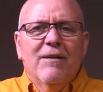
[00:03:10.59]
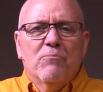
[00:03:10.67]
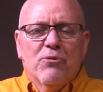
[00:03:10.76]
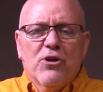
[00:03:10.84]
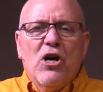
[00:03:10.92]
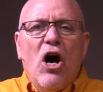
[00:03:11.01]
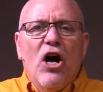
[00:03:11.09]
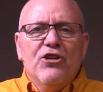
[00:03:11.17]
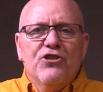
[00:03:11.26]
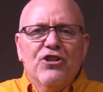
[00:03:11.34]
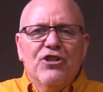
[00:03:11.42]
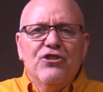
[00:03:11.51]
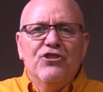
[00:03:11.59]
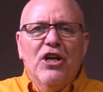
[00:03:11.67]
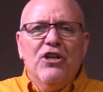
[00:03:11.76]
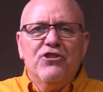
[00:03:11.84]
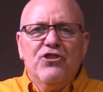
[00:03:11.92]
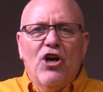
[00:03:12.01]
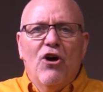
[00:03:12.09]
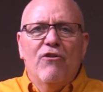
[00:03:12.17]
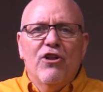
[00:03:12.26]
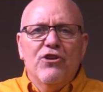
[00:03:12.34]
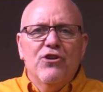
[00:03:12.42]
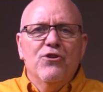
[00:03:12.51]
precaution just so
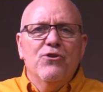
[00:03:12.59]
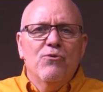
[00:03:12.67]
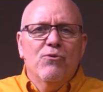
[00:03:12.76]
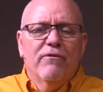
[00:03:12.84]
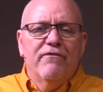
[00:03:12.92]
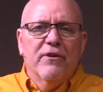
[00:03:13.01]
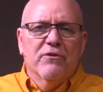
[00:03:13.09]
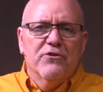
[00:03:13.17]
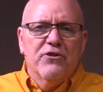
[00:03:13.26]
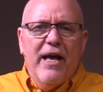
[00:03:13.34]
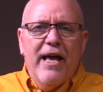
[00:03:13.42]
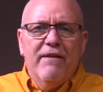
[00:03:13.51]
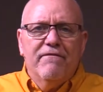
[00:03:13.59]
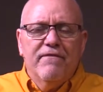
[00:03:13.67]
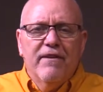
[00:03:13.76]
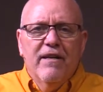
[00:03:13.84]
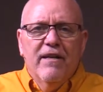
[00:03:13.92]
that you will feel safe